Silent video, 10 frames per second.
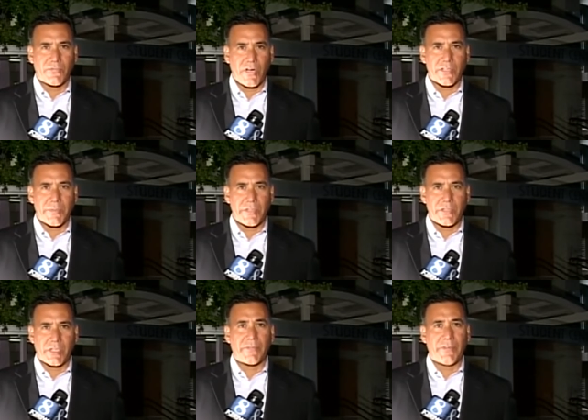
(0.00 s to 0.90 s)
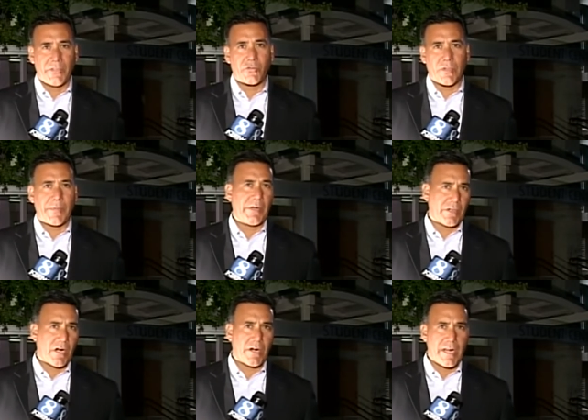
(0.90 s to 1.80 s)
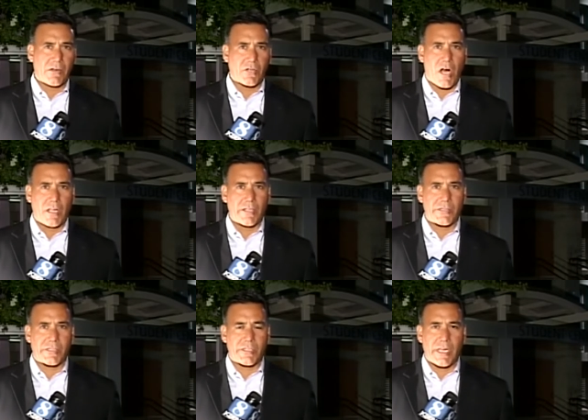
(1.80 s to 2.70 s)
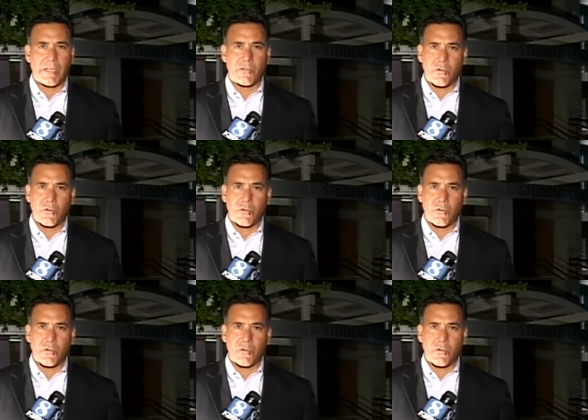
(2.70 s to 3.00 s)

freshmen took a field trip here to Hartnell College today,